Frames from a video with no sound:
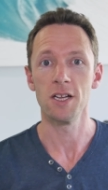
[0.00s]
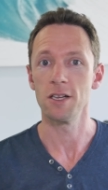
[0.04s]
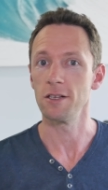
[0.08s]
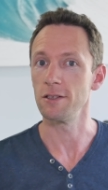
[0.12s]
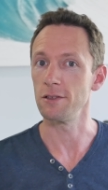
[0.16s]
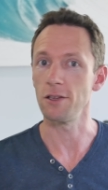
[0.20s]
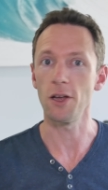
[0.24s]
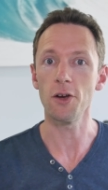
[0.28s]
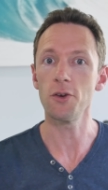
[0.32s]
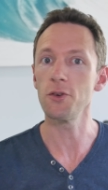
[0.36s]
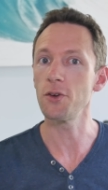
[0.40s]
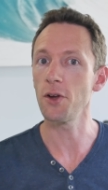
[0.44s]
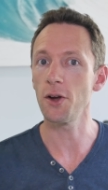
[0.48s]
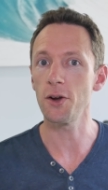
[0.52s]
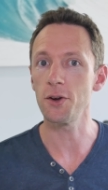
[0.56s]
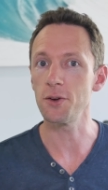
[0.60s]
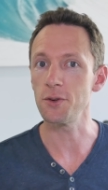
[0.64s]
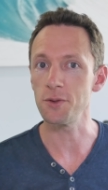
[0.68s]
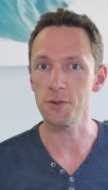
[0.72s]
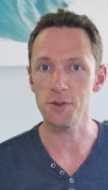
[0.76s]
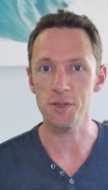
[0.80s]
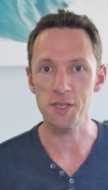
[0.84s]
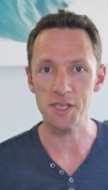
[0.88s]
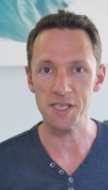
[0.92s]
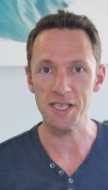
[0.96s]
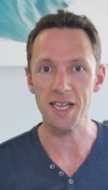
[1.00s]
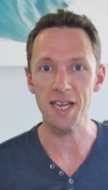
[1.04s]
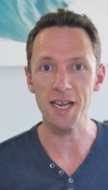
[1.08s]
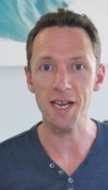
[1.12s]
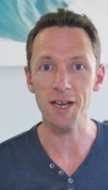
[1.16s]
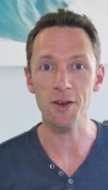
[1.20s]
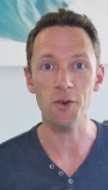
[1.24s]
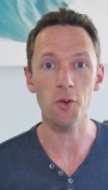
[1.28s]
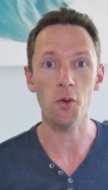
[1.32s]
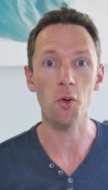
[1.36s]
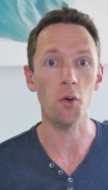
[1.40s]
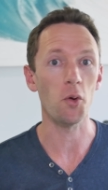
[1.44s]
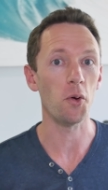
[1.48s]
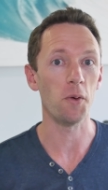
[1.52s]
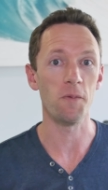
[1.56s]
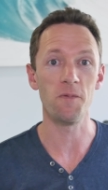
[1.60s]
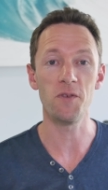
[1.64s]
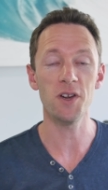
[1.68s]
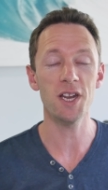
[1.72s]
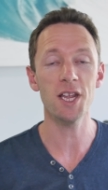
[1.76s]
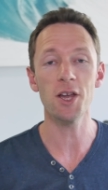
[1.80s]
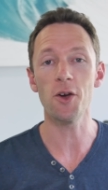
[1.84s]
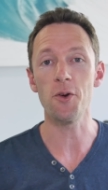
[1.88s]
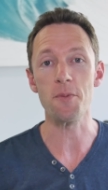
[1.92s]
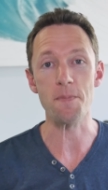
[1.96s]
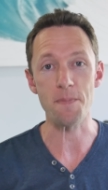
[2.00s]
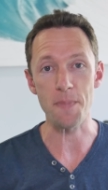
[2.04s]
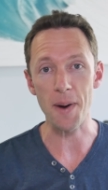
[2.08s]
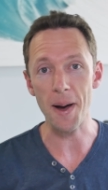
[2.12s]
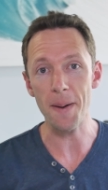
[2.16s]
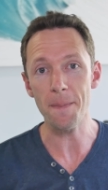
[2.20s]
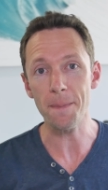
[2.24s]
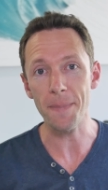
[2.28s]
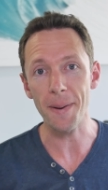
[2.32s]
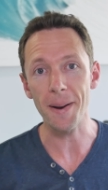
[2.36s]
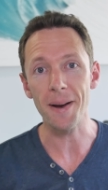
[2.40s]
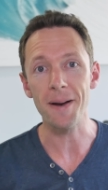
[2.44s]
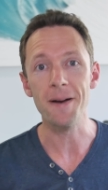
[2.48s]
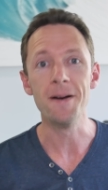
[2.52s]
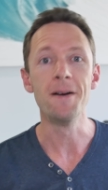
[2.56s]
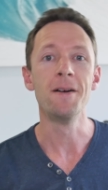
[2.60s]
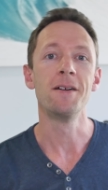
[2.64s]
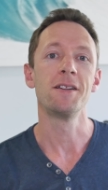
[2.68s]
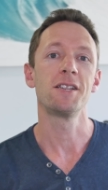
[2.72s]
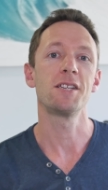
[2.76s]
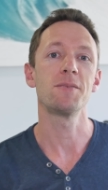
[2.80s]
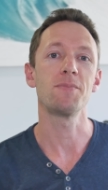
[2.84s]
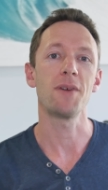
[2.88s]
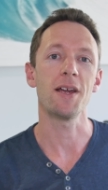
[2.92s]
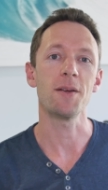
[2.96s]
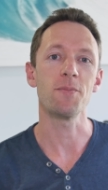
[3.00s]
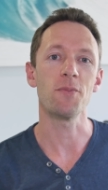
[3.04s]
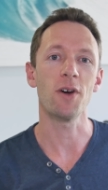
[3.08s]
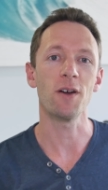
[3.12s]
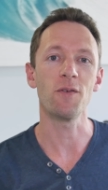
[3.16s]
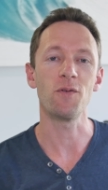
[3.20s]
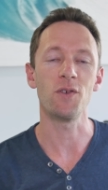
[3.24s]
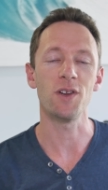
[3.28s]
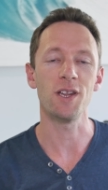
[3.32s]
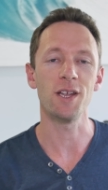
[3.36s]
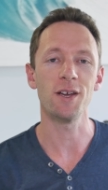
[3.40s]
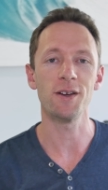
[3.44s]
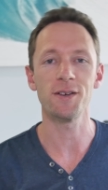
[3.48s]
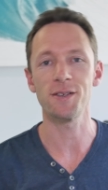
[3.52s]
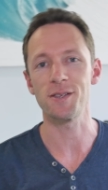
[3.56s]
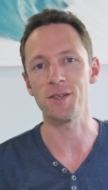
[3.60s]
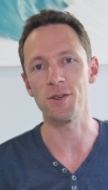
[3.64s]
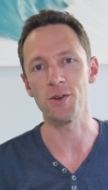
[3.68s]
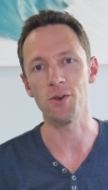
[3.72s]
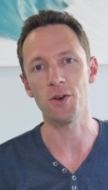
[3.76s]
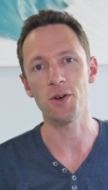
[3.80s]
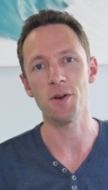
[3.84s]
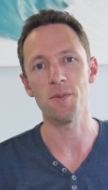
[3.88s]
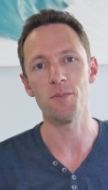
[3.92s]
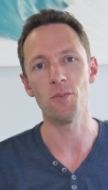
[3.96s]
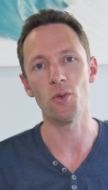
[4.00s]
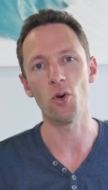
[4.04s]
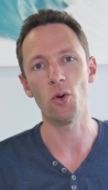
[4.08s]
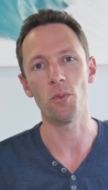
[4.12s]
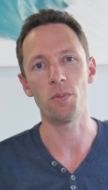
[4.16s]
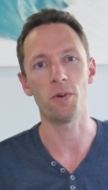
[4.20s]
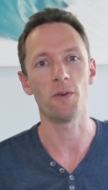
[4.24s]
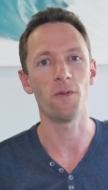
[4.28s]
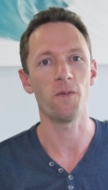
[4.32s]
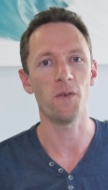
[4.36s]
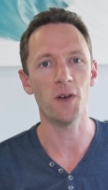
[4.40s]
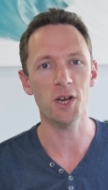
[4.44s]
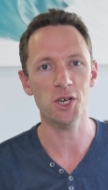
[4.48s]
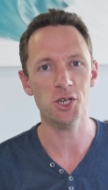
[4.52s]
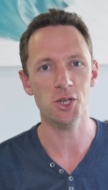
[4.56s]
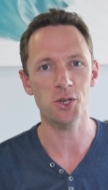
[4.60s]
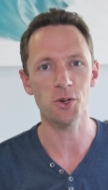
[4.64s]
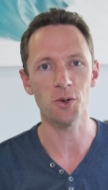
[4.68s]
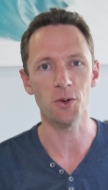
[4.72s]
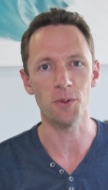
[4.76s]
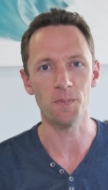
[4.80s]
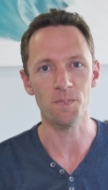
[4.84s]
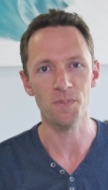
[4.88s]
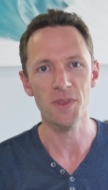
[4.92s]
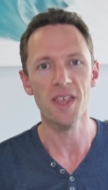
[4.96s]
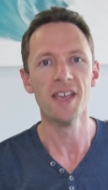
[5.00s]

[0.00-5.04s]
logo, sting, or video bumper to make my videos look more professional.